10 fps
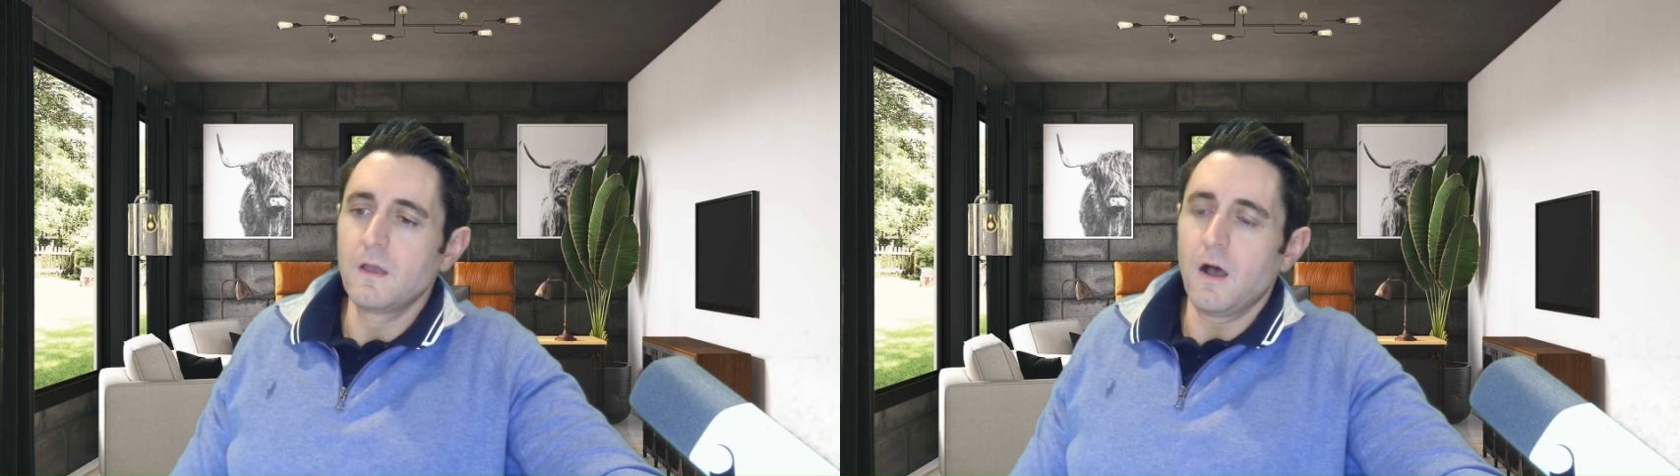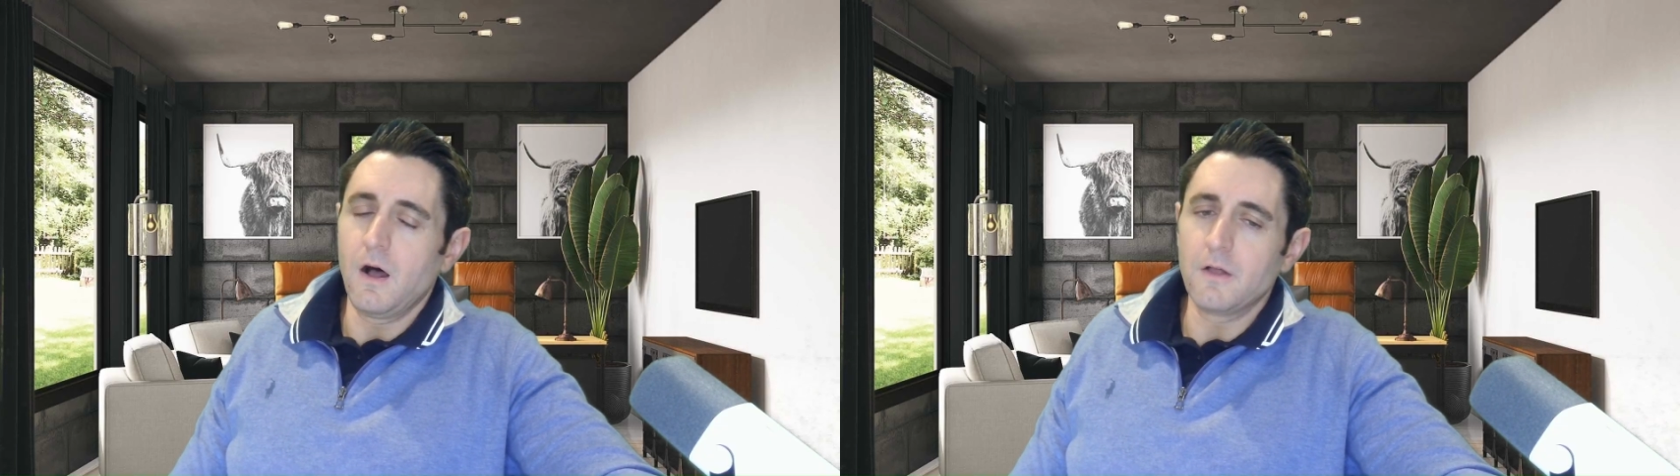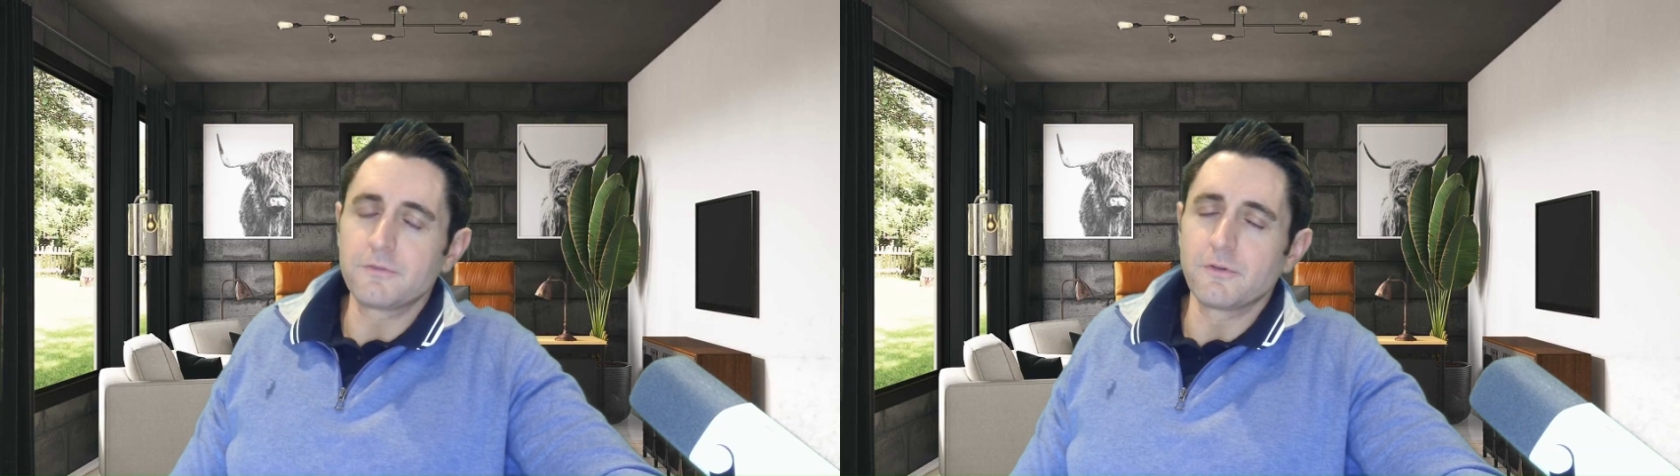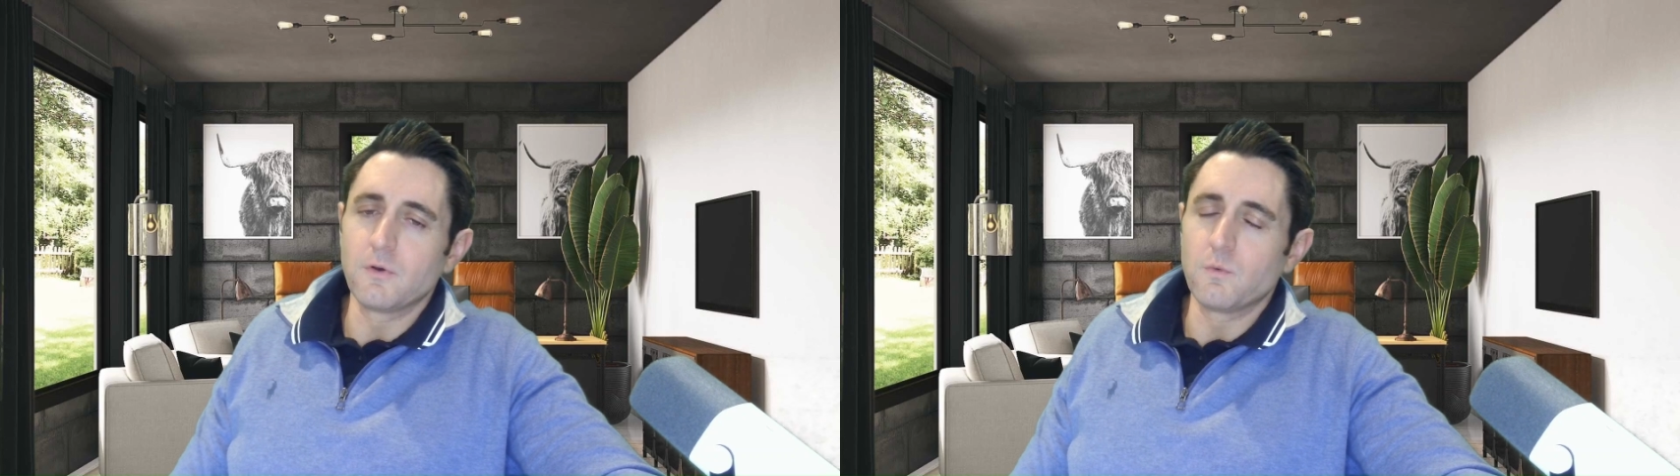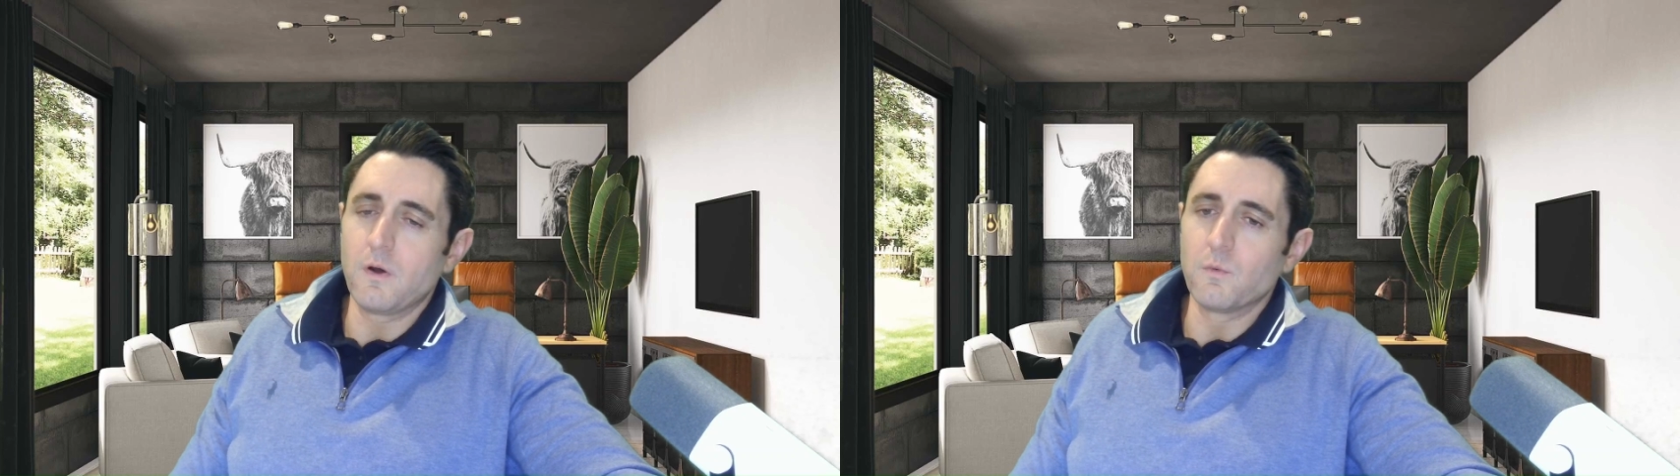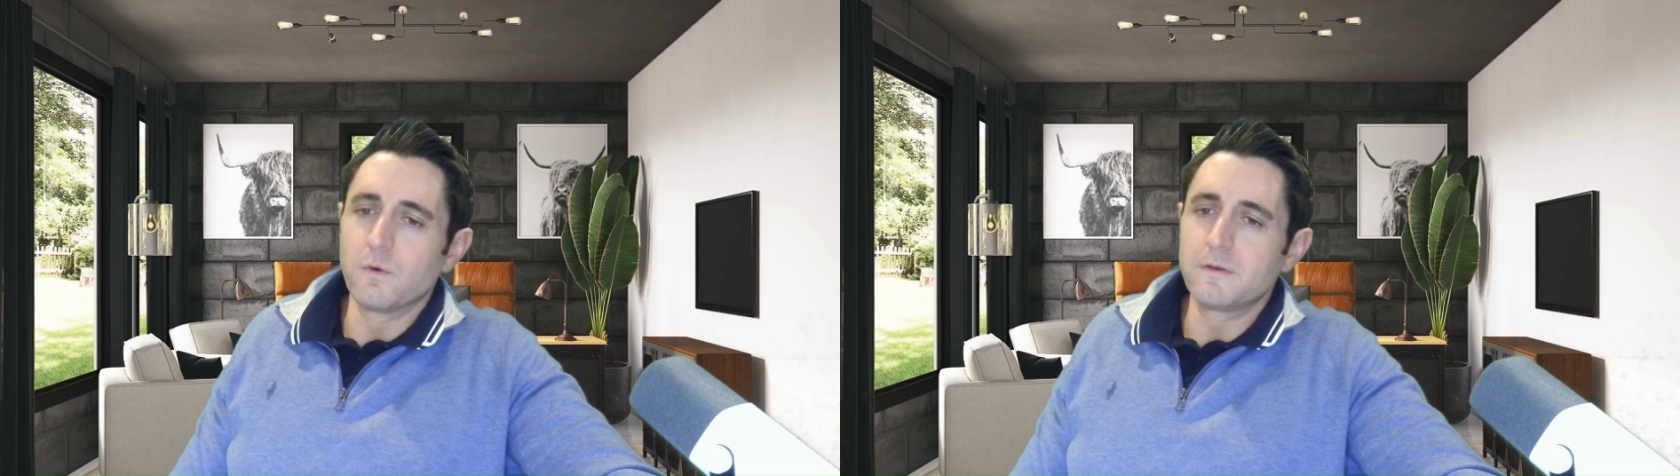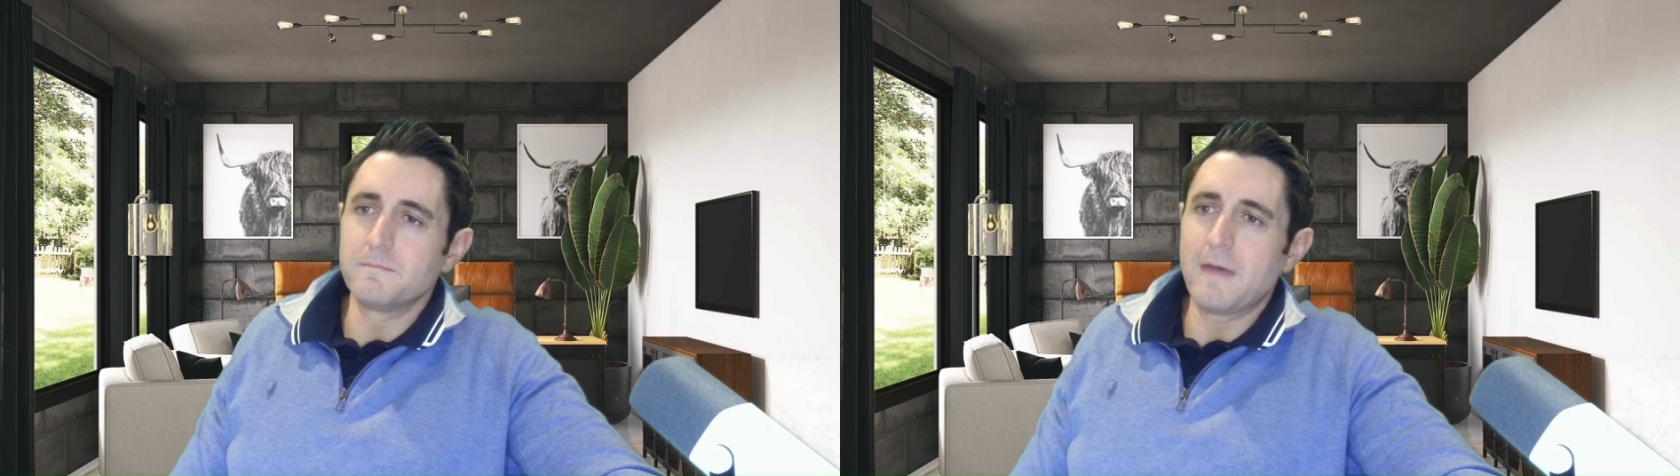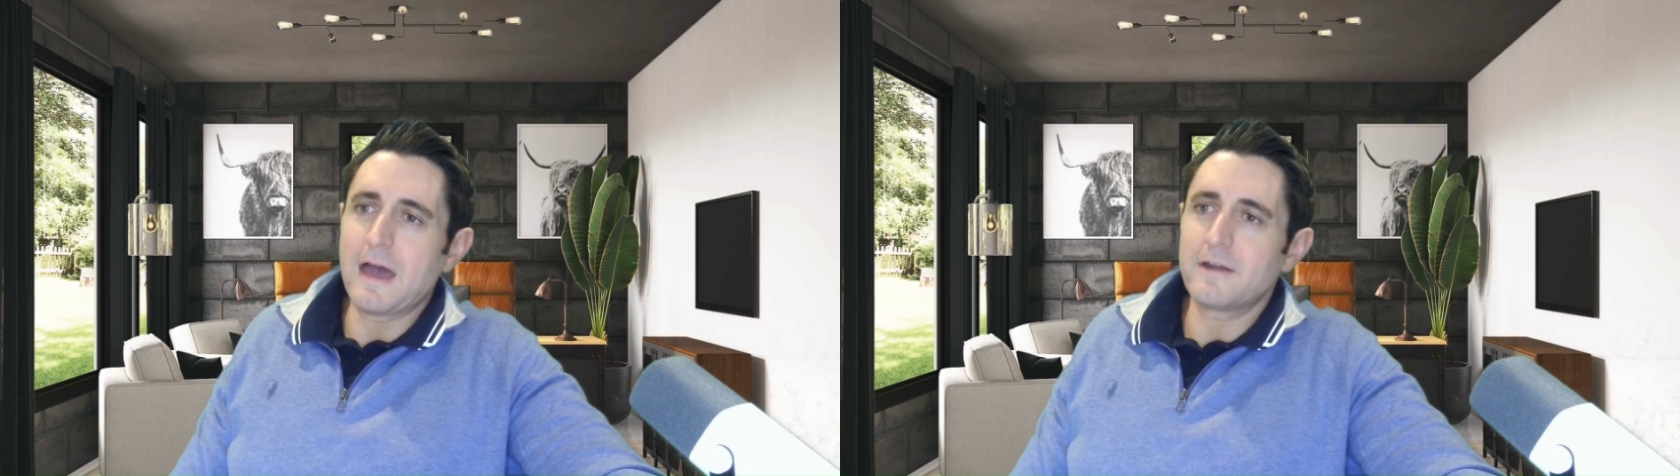Also, what would
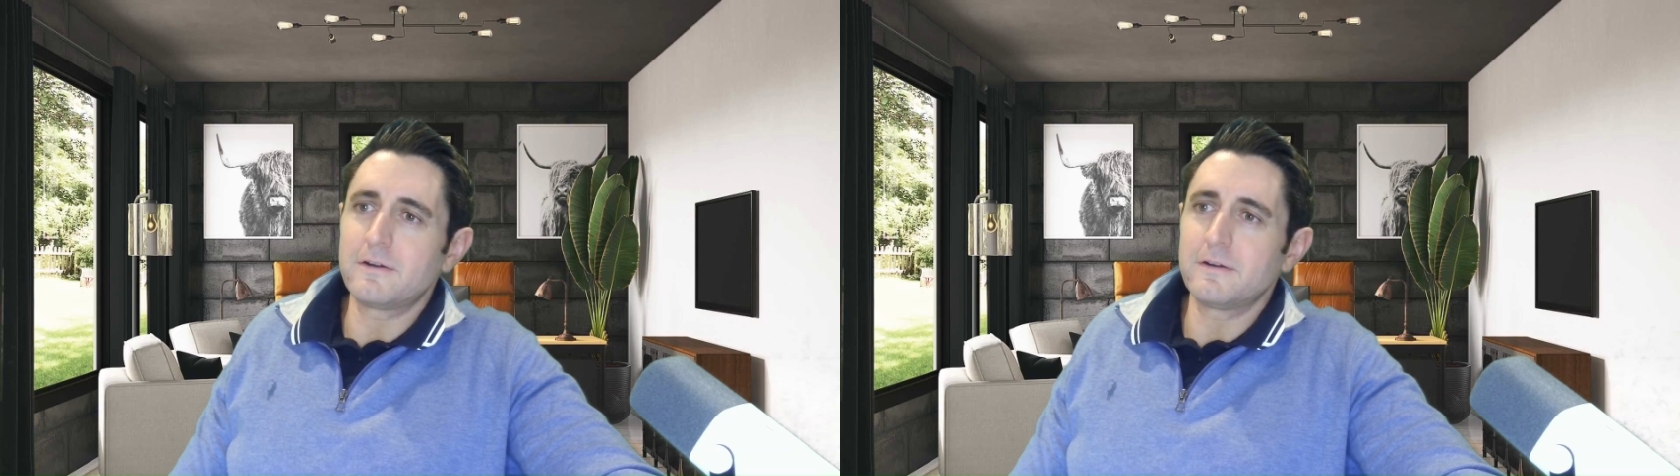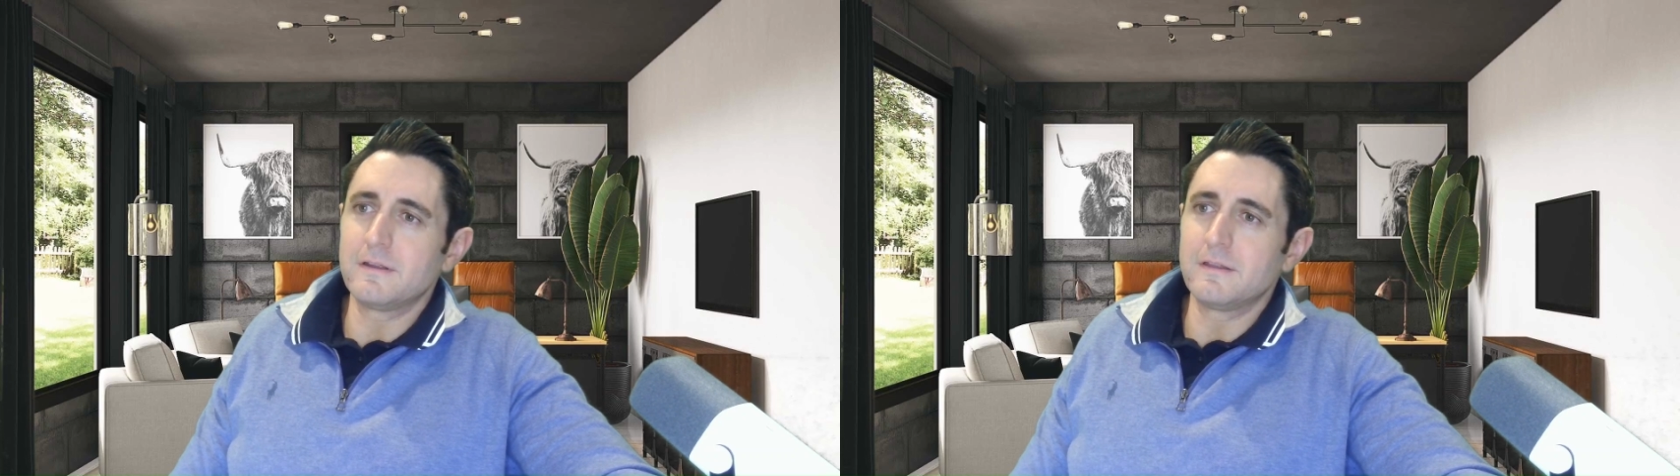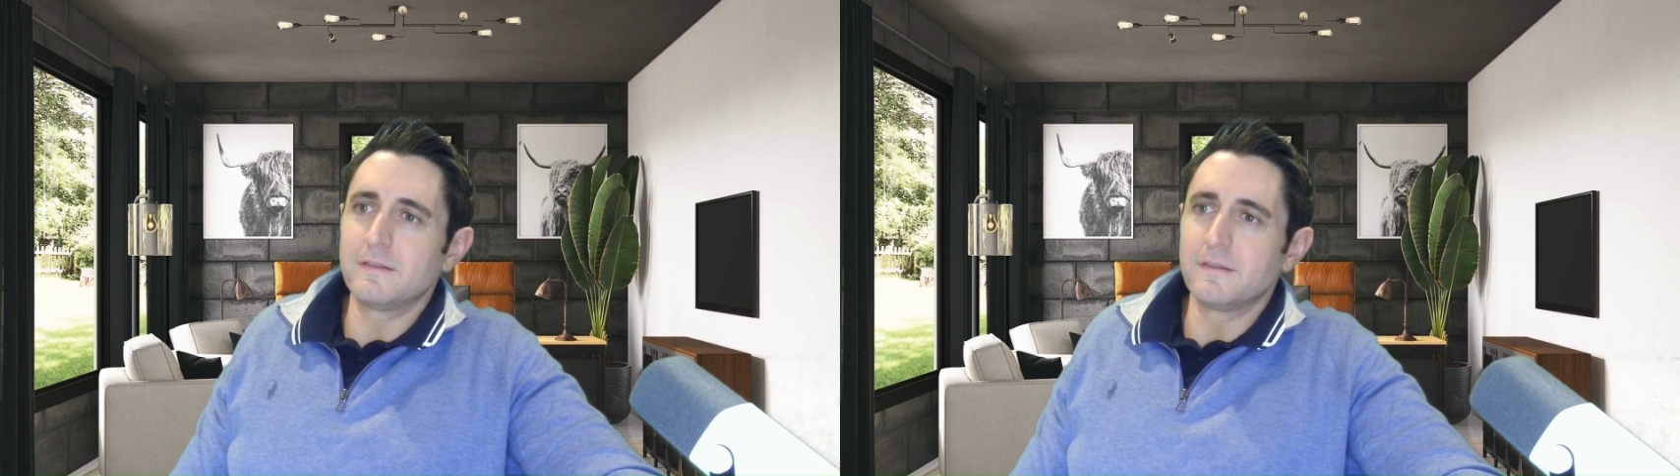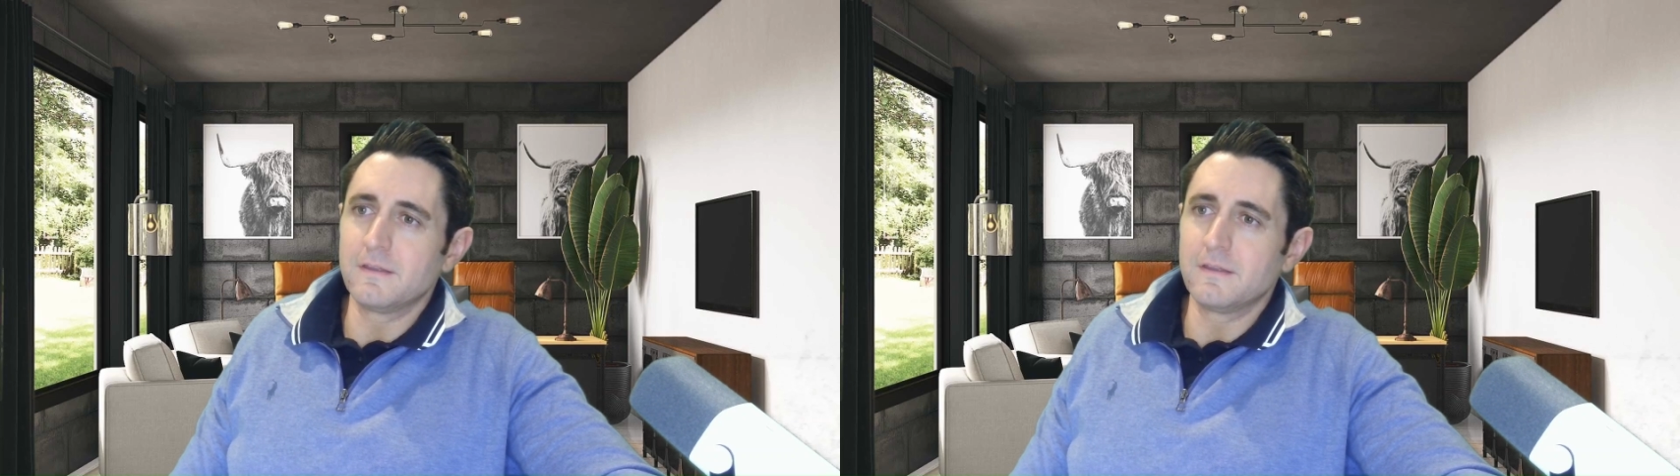matter in